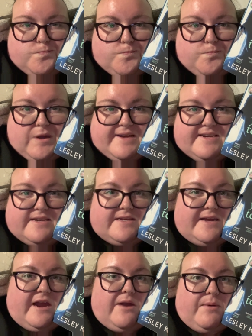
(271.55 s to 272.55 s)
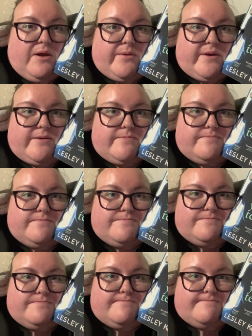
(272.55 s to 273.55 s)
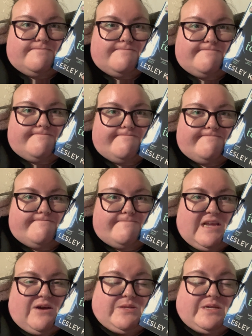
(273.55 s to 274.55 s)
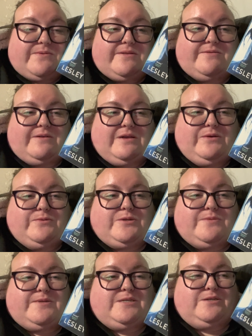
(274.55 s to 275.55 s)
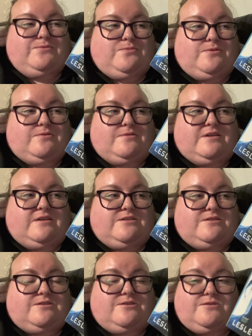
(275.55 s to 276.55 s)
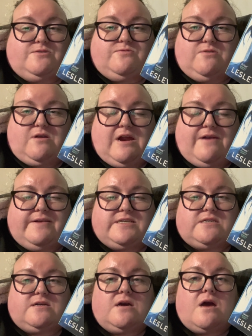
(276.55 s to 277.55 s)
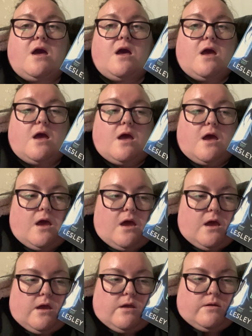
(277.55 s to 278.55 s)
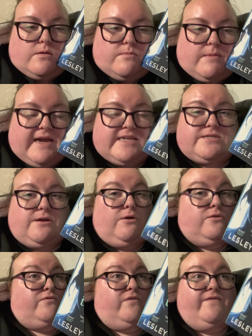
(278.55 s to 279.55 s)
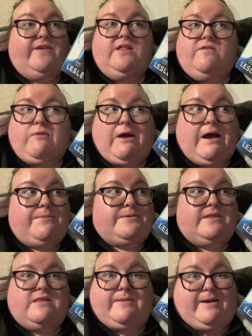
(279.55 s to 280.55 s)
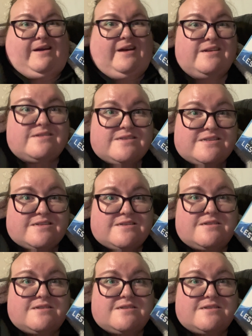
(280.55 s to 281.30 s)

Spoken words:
But I didn't care about it. I was like, well, I know it was going to be someone, it just chose the wrong character. I saw the reveal of what happened in the past.